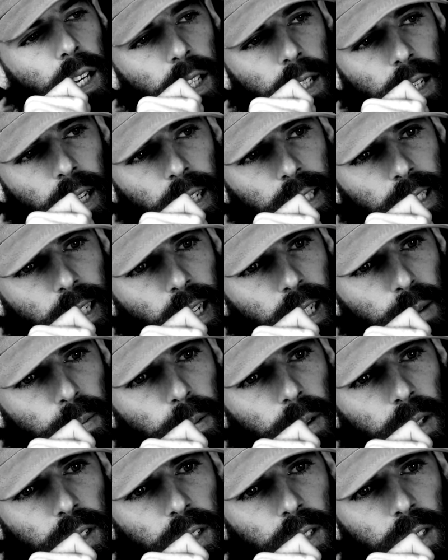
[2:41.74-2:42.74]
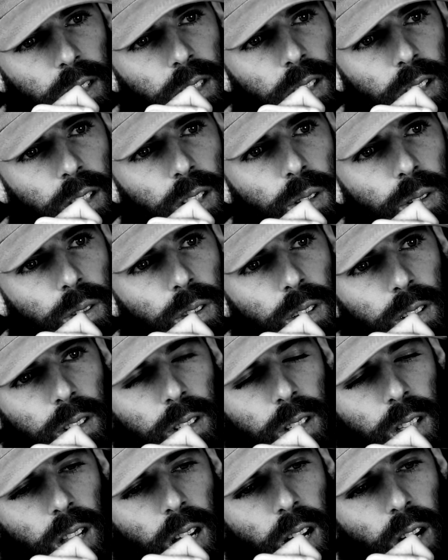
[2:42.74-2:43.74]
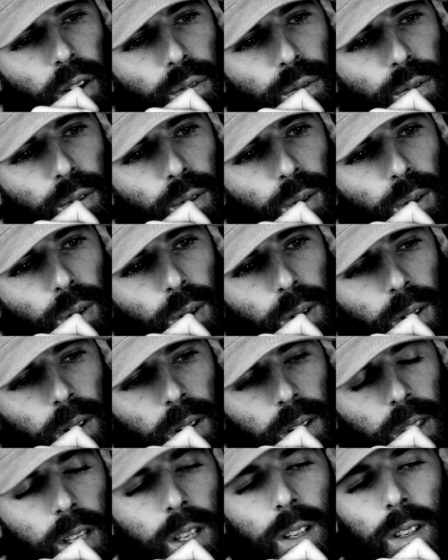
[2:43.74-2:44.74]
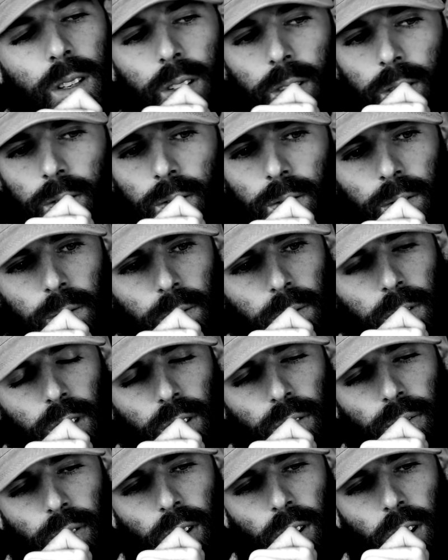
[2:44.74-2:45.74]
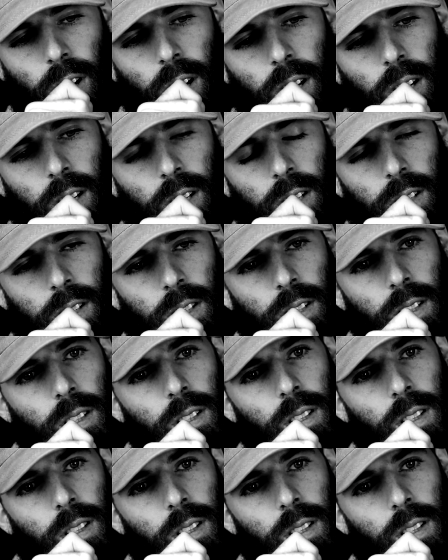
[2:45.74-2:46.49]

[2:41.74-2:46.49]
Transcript: The next aspect is I do this a lot for, I think, really far ahead.